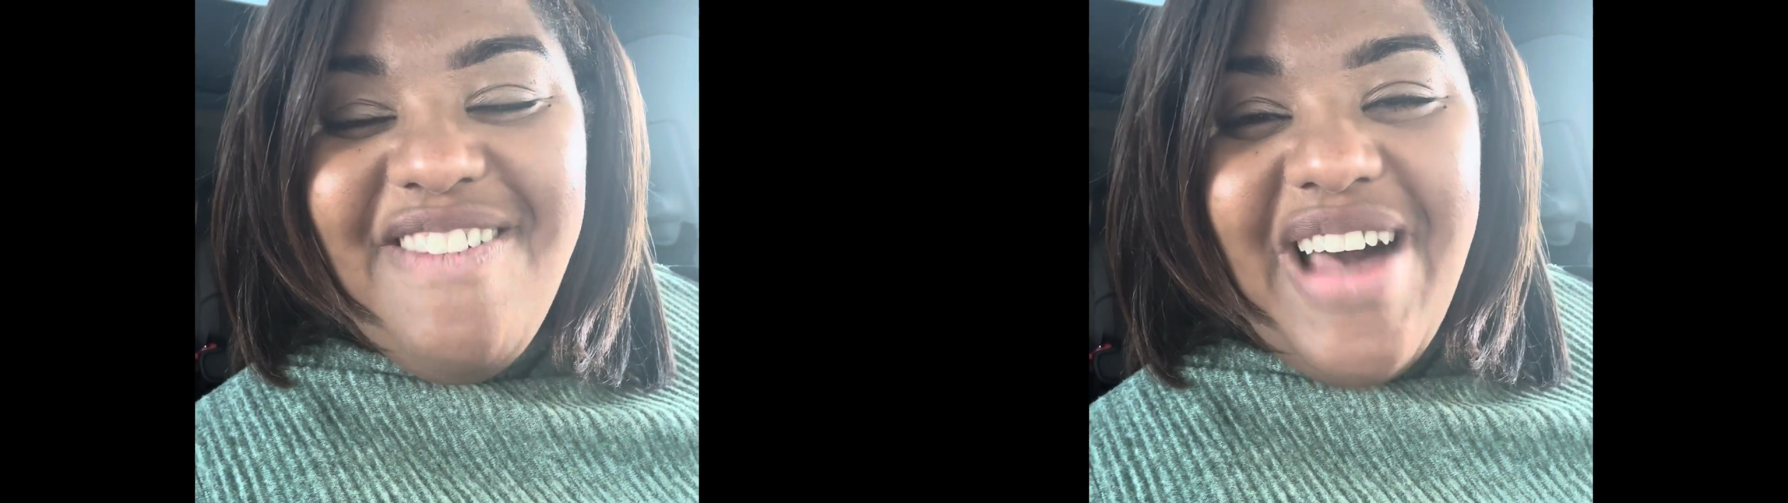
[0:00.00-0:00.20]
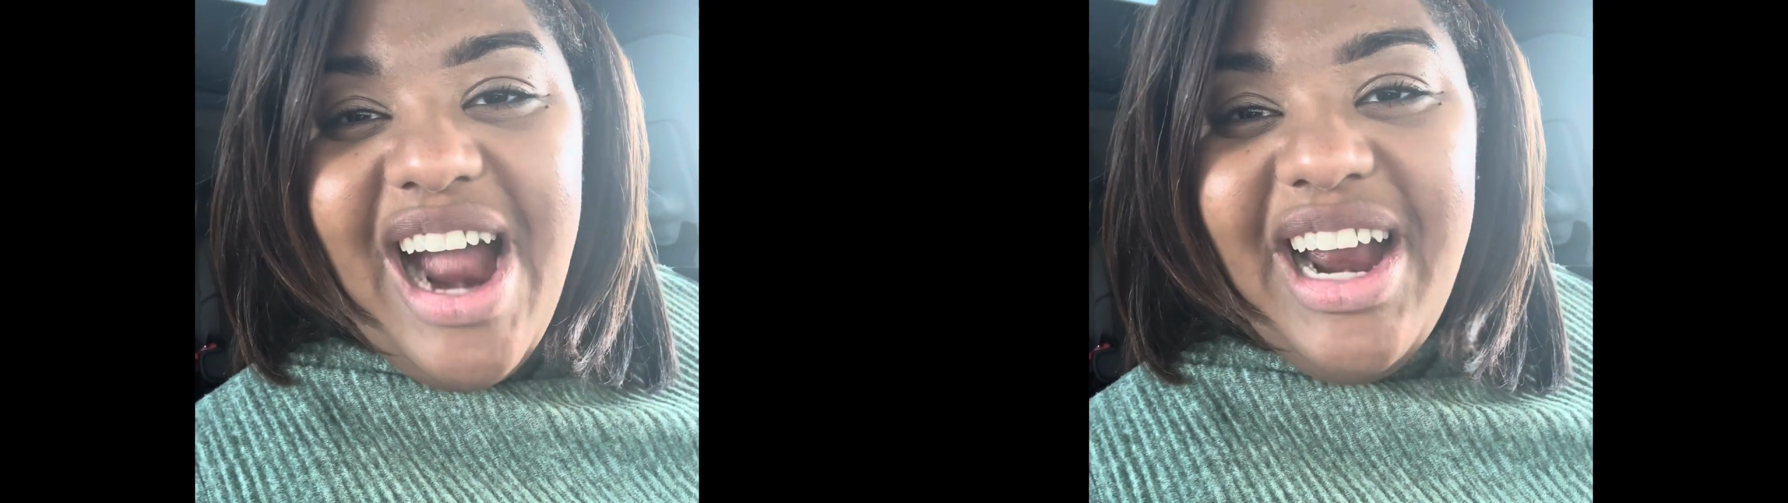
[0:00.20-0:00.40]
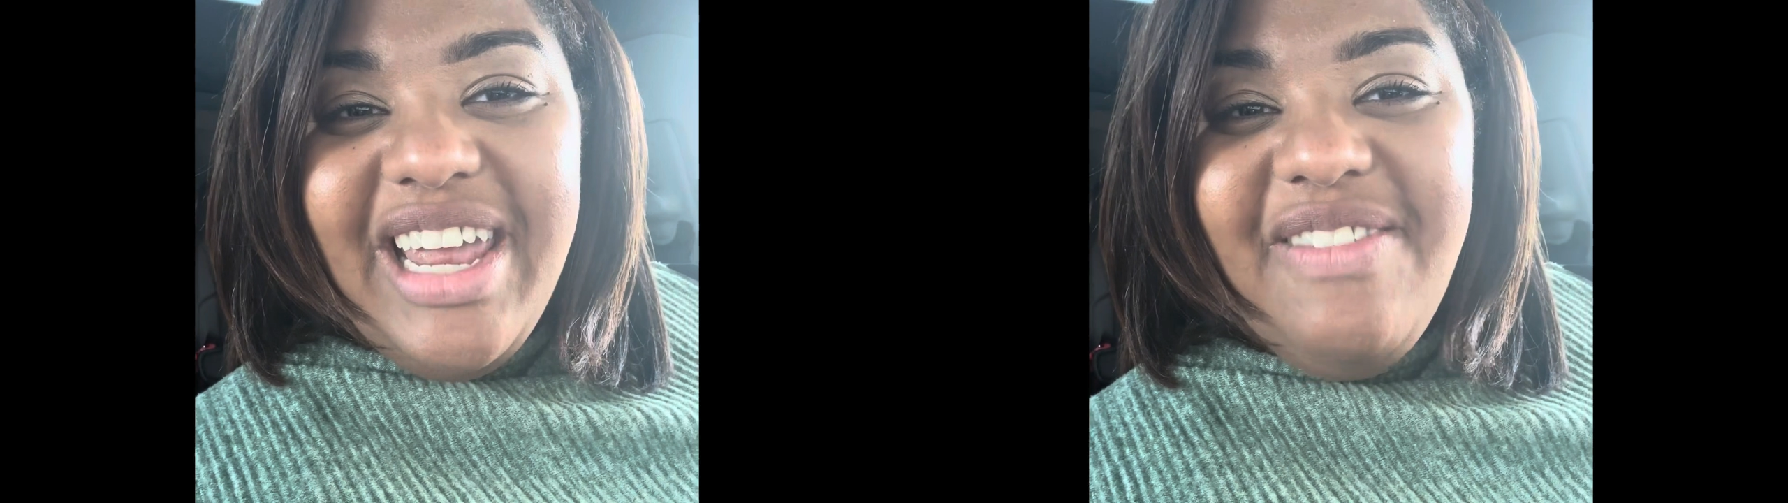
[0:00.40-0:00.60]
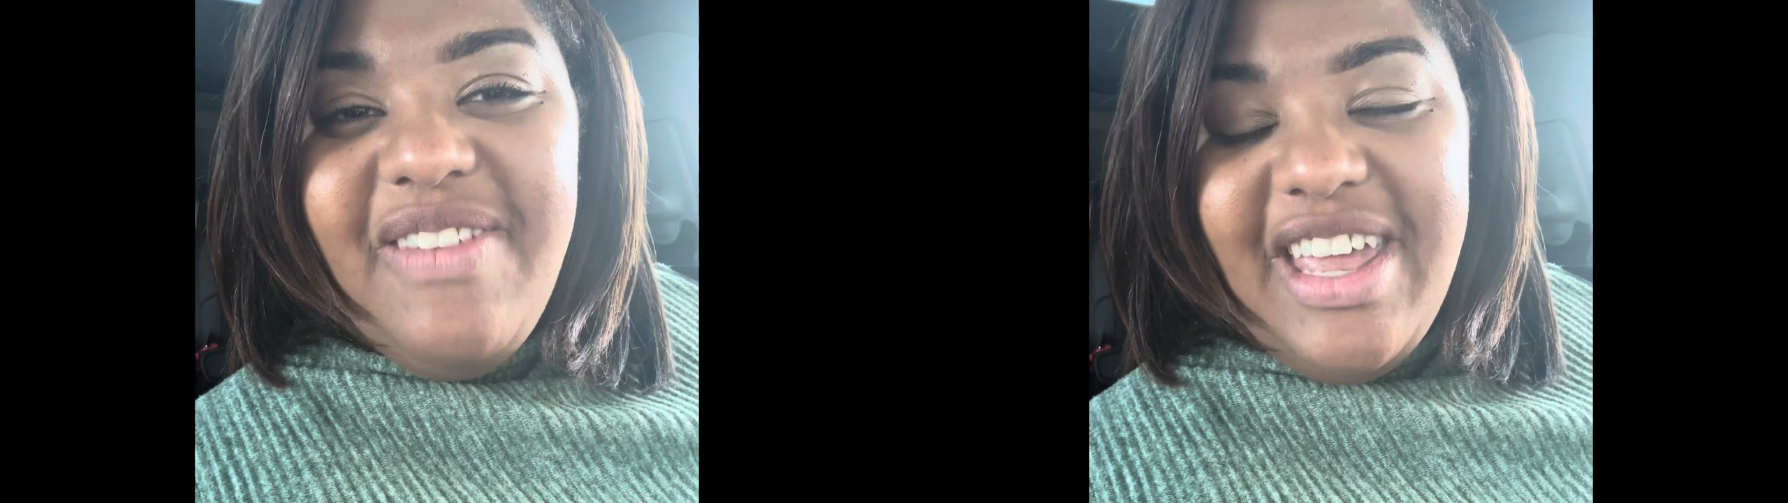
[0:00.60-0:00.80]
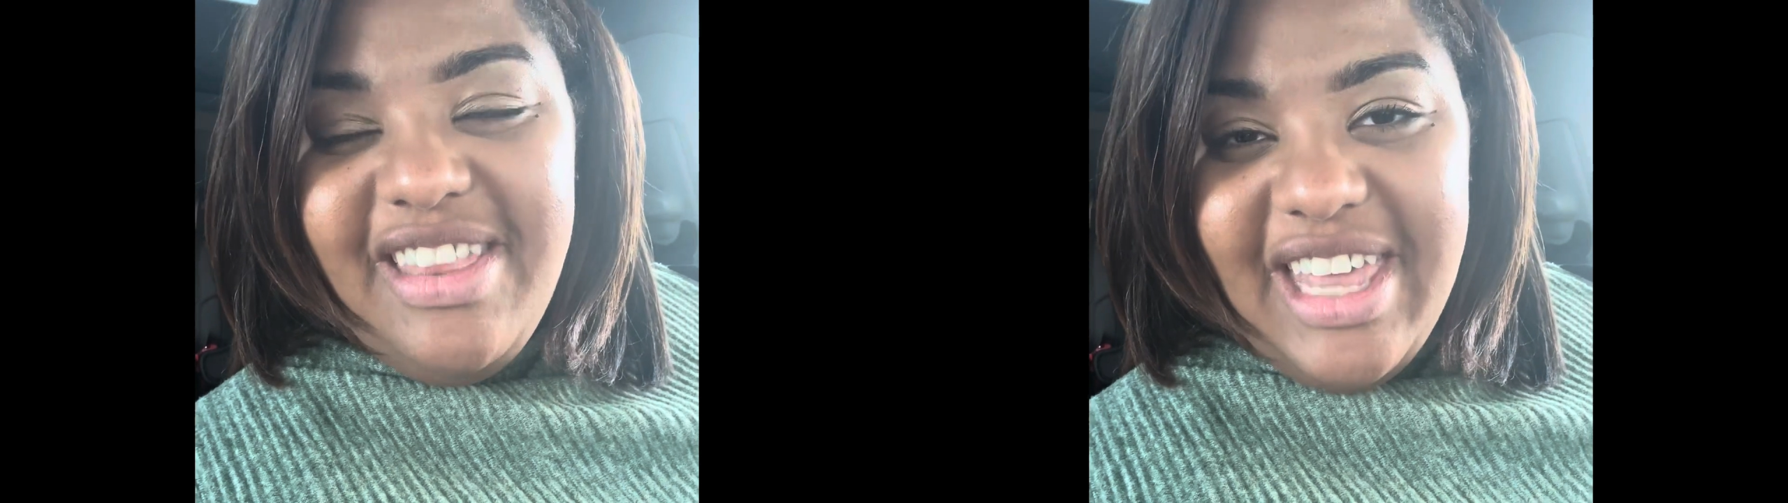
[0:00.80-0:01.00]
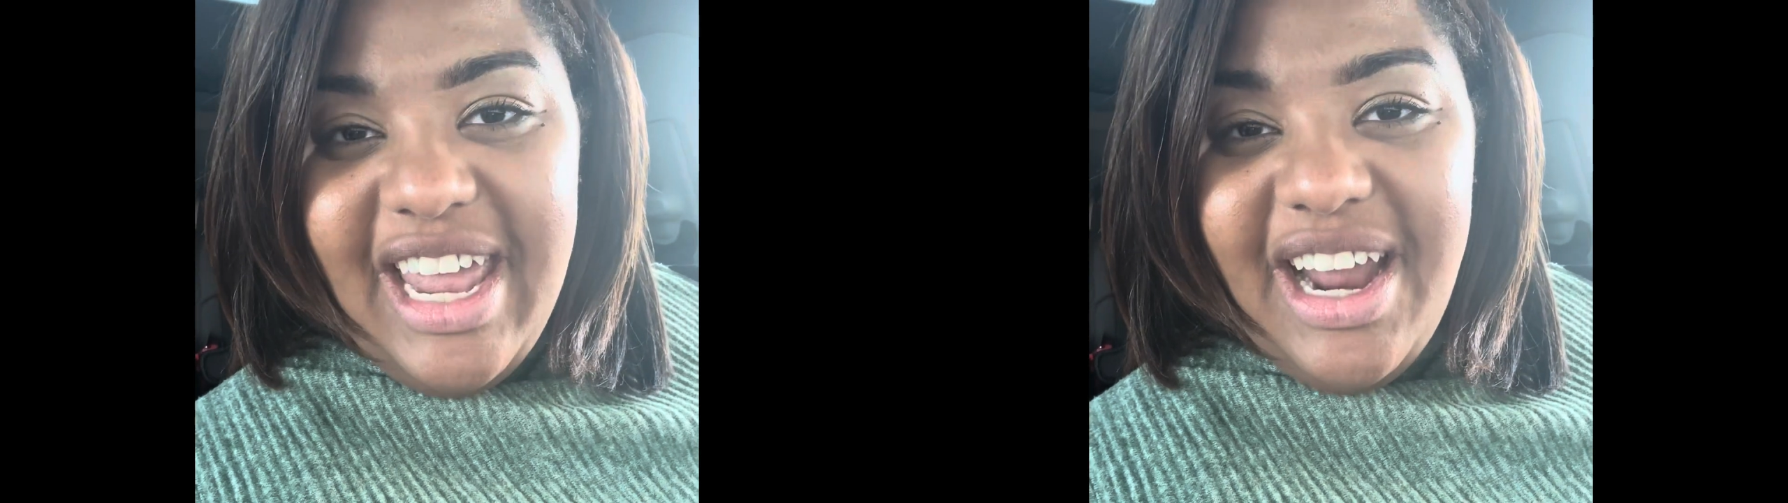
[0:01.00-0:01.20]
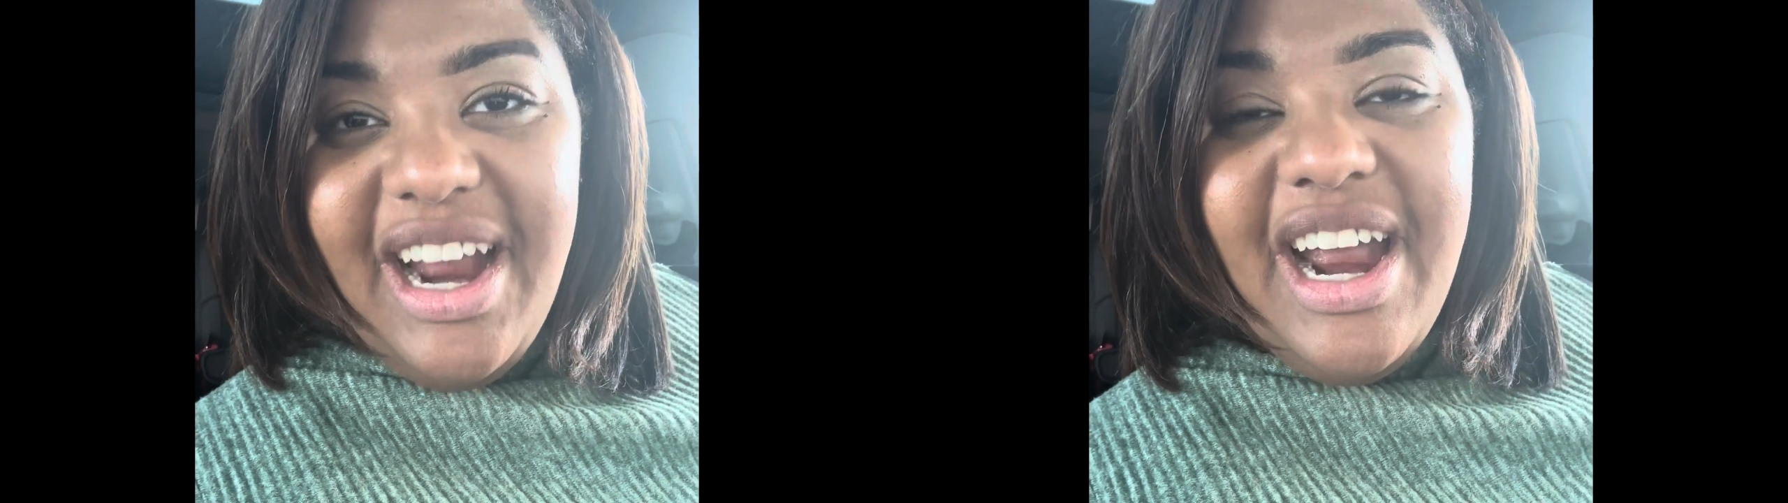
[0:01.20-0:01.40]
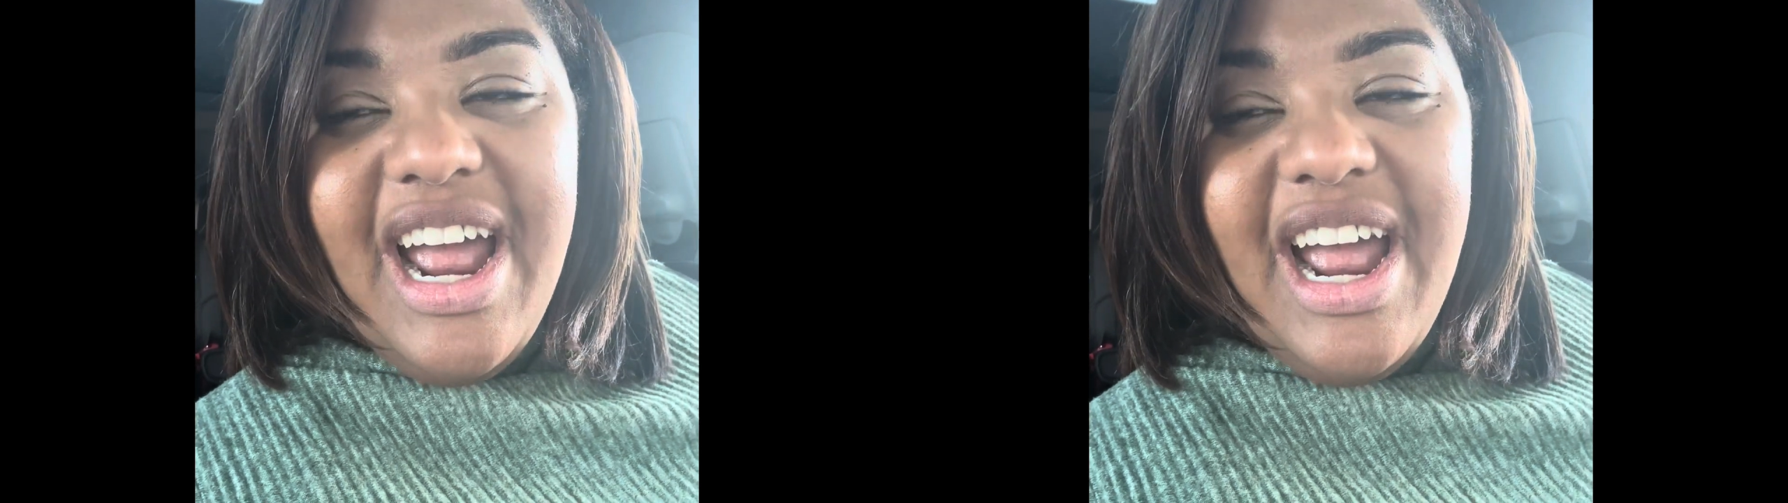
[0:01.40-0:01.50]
our event there,